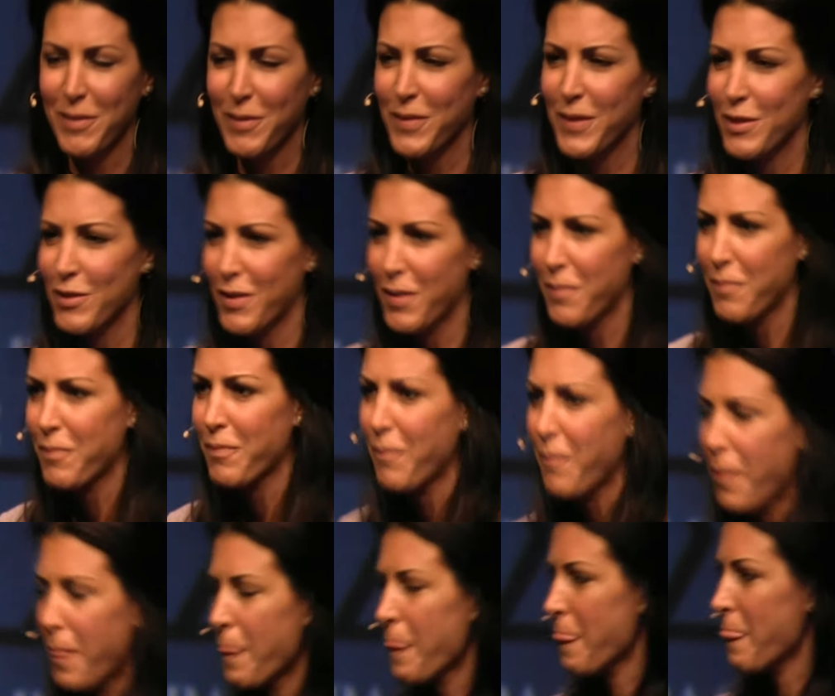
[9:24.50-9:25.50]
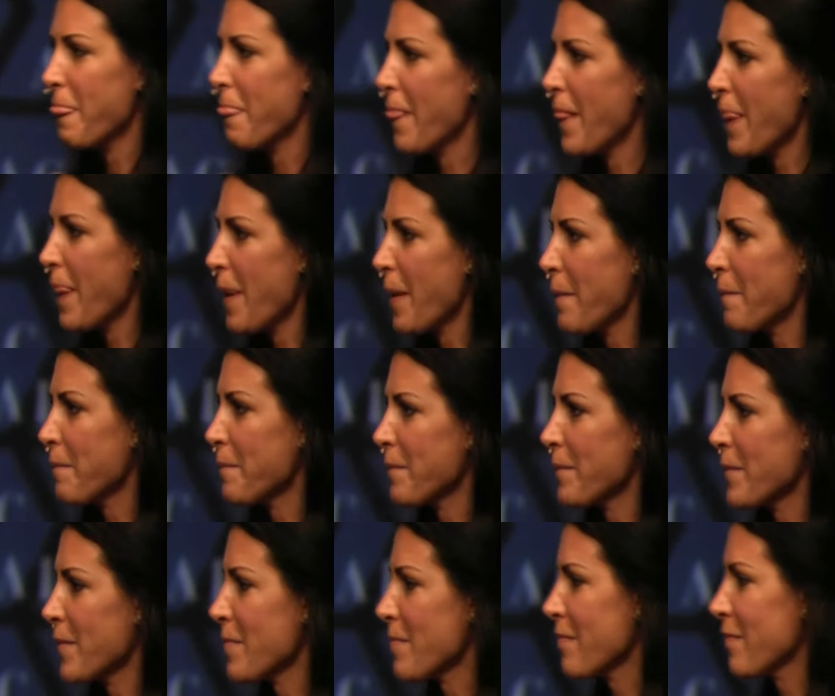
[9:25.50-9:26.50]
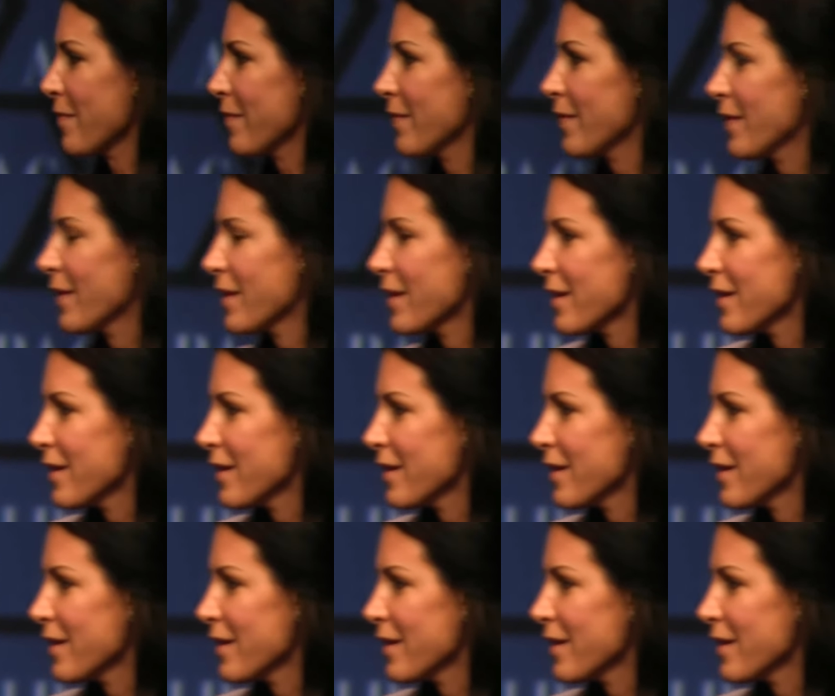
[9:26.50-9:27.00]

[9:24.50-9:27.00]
Thank you. Bill, please.